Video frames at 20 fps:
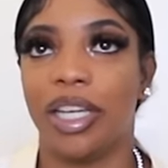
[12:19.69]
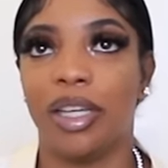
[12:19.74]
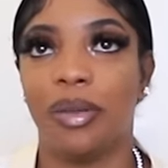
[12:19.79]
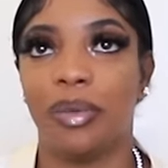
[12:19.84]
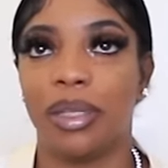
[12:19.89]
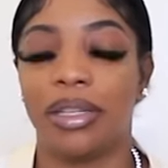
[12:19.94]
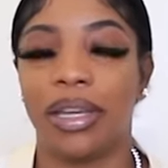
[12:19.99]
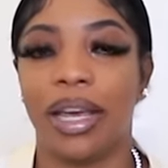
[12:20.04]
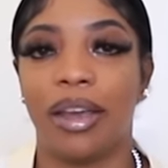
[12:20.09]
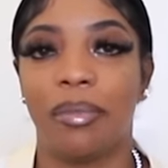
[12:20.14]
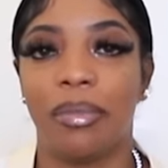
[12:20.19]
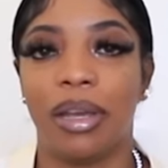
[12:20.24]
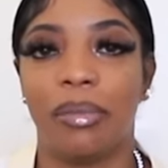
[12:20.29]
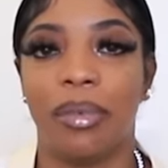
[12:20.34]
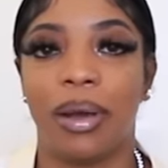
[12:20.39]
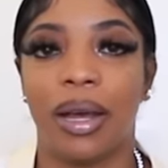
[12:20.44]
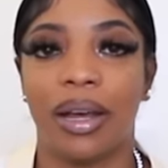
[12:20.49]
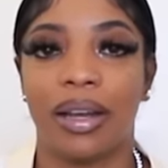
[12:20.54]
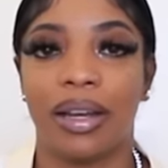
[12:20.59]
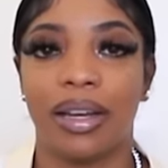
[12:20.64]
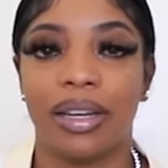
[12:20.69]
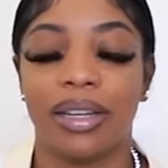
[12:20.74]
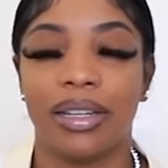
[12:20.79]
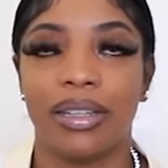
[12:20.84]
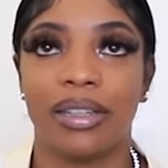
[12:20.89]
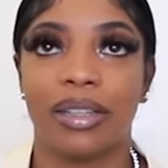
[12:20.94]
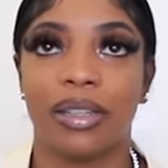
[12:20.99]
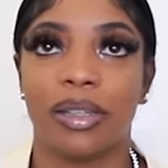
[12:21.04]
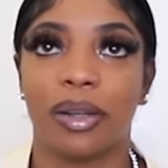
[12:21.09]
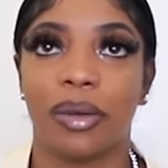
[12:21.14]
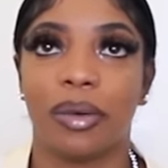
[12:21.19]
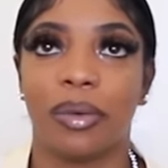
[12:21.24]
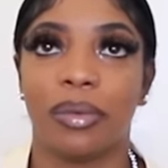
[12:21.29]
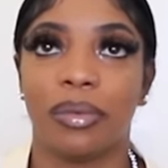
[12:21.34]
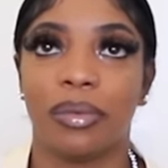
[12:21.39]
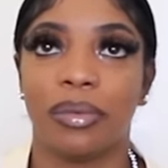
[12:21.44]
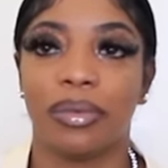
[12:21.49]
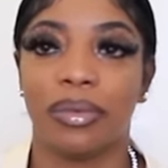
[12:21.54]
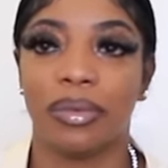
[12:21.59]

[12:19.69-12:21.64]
he would take me and my cousins on